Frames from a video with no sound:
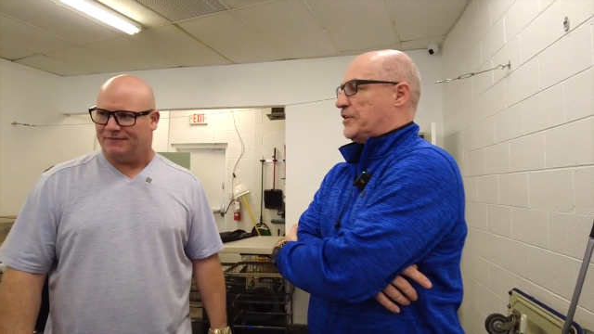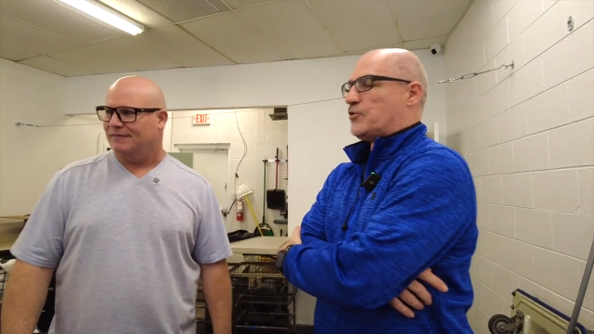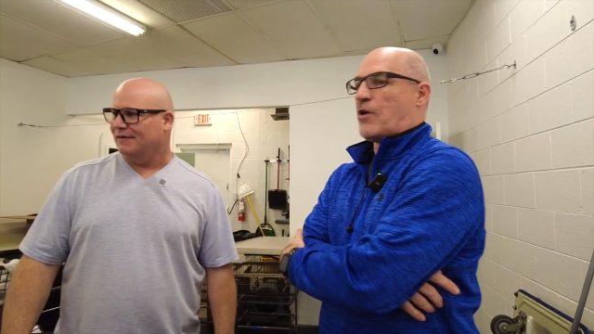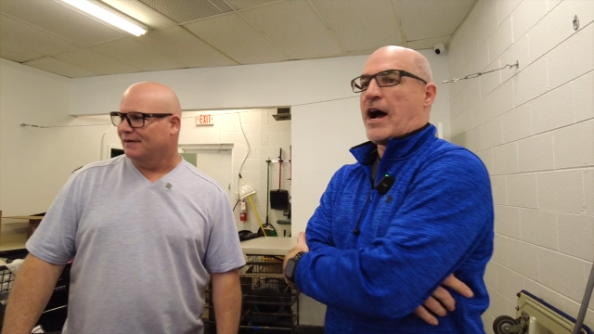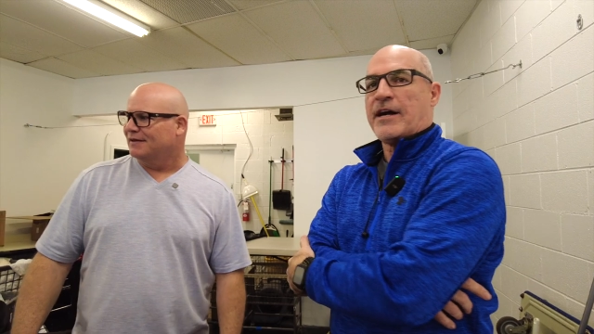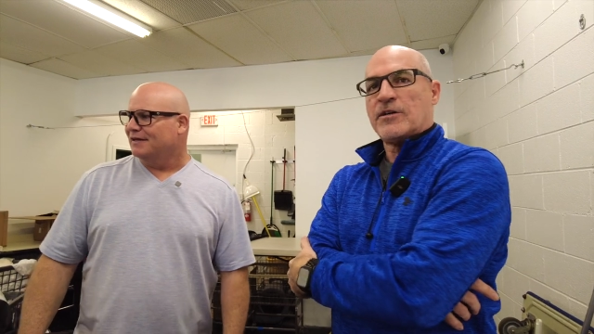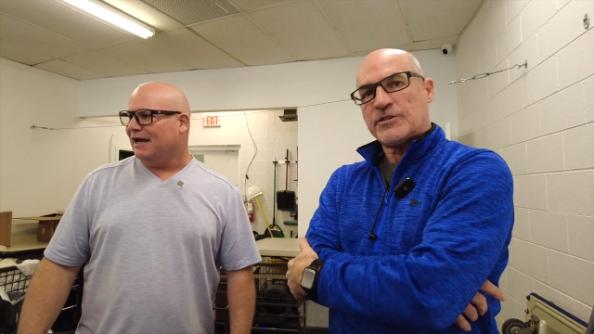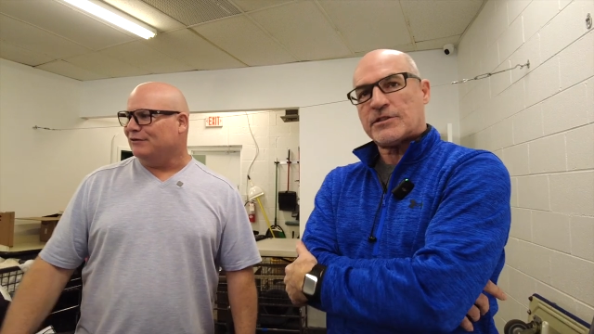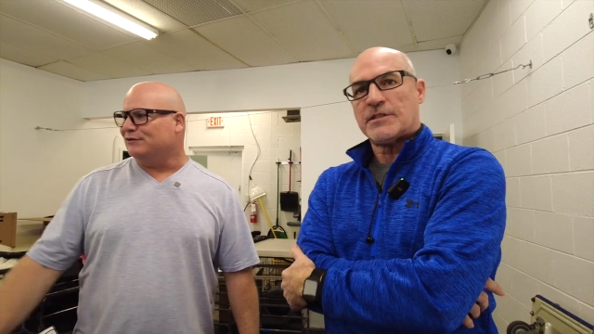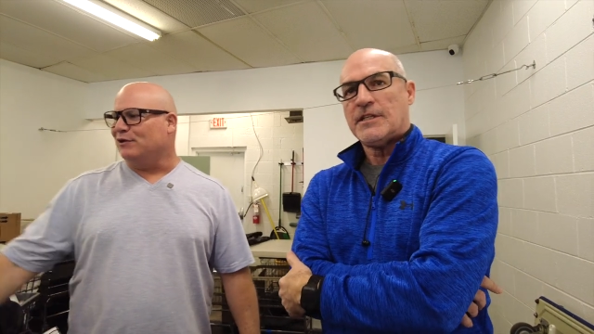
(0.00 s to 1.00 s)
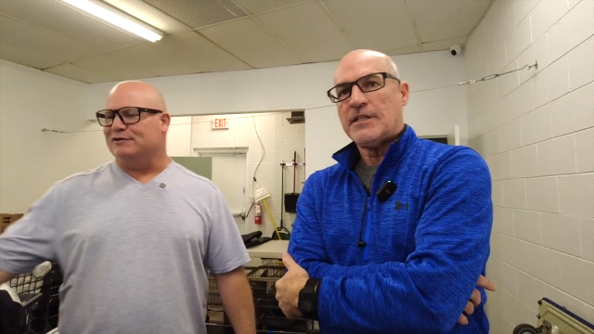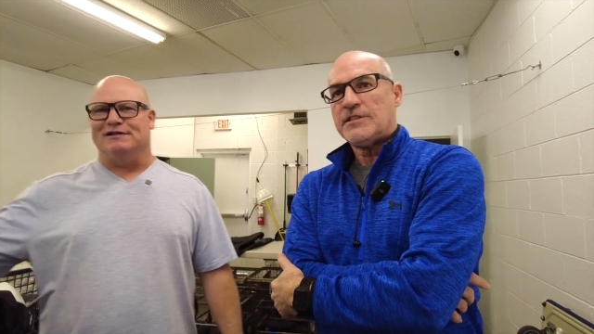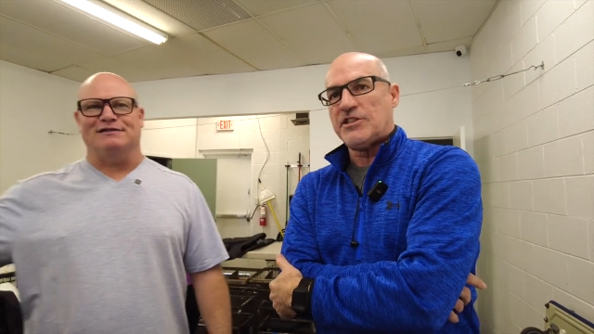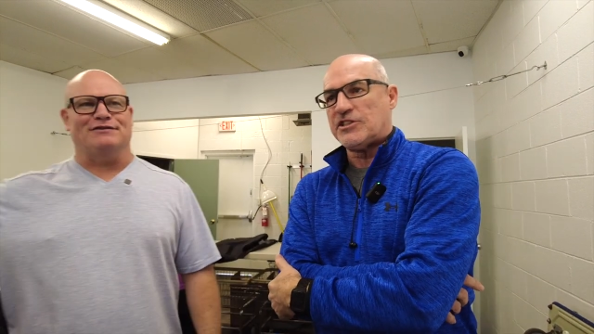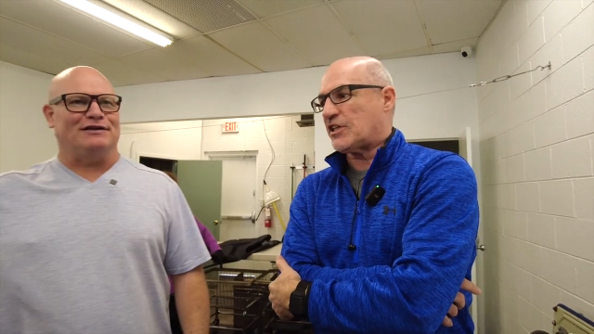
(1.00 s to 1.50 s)
Speaker 1: the dryers. I was
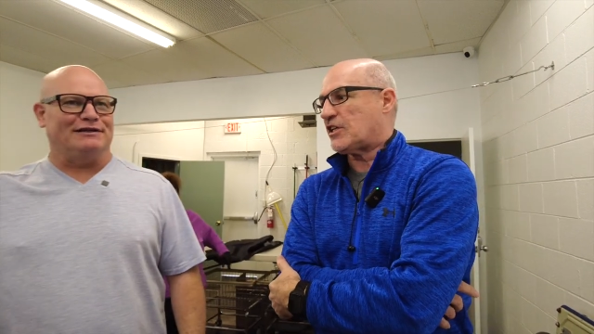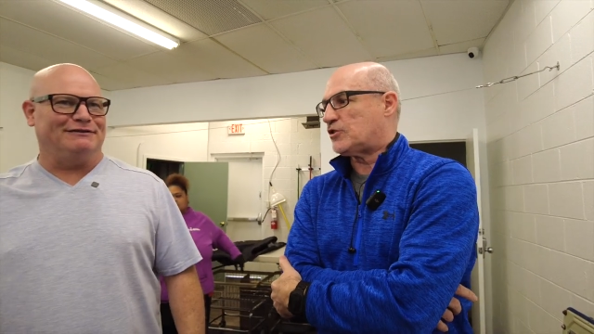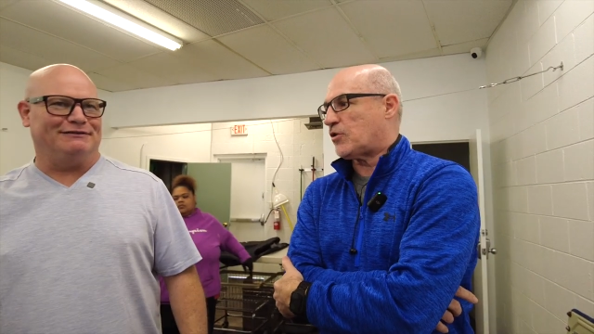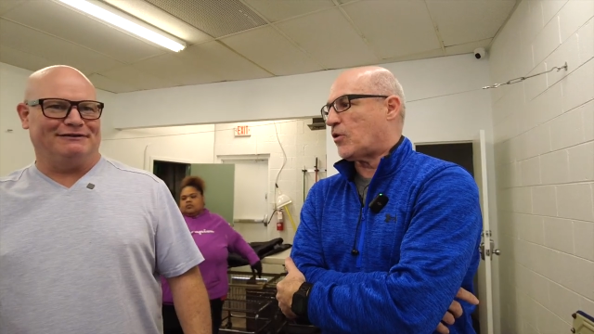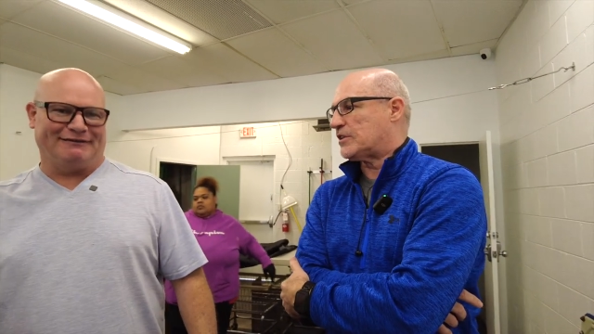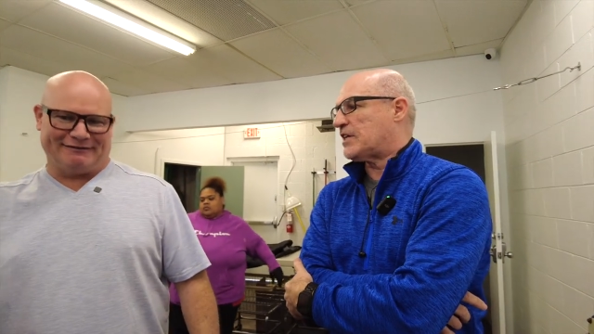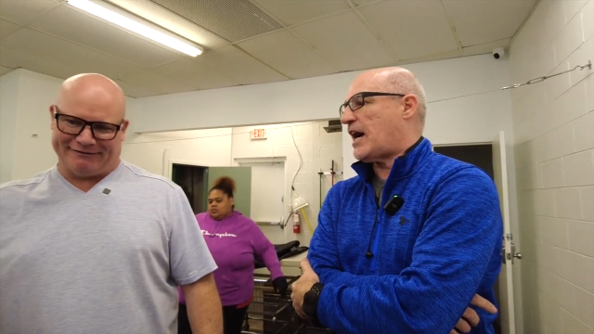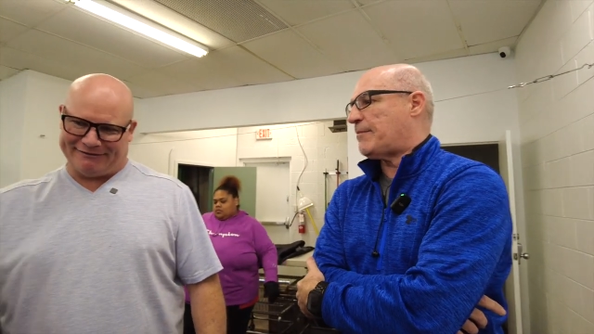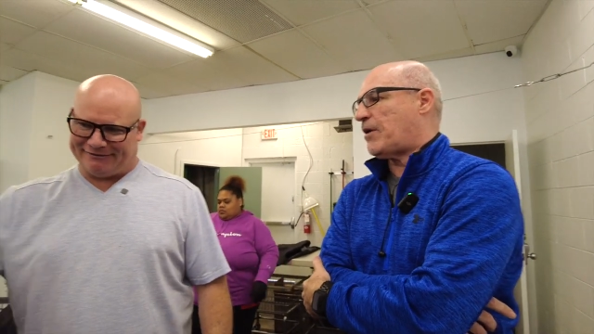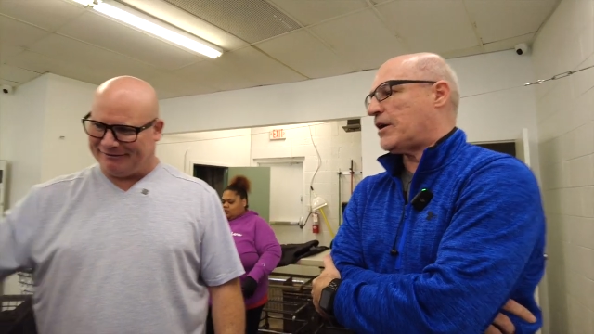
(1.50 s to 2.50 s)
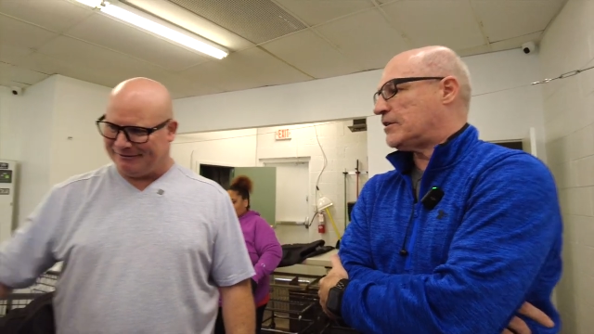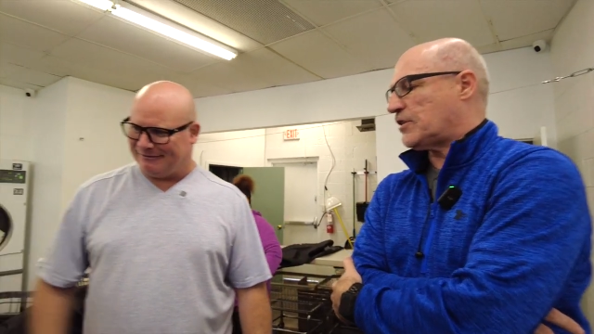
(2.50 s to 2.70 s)
noticing this. Just to like... control the time on it.